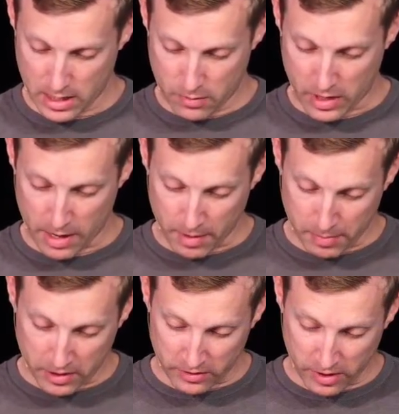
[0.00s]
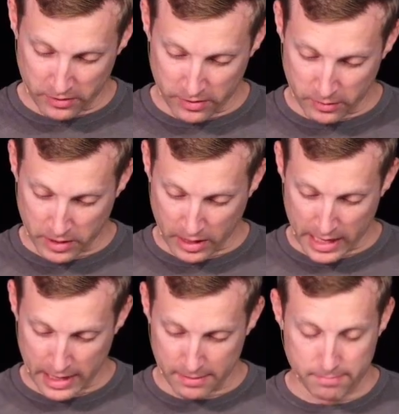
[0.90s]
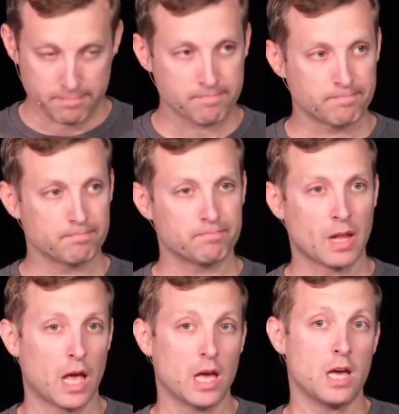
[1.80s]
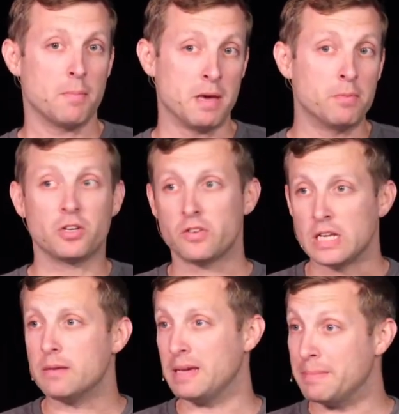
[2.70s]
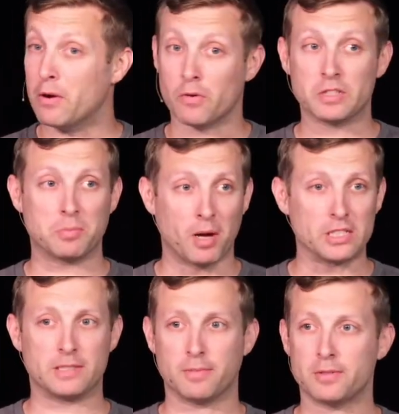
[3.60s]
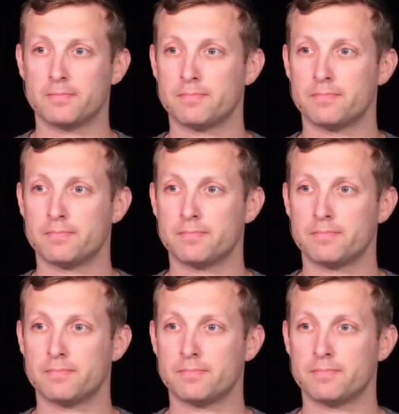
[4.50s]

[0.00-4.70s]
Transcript: We come up with excuses with, like, people just need to be more responsible,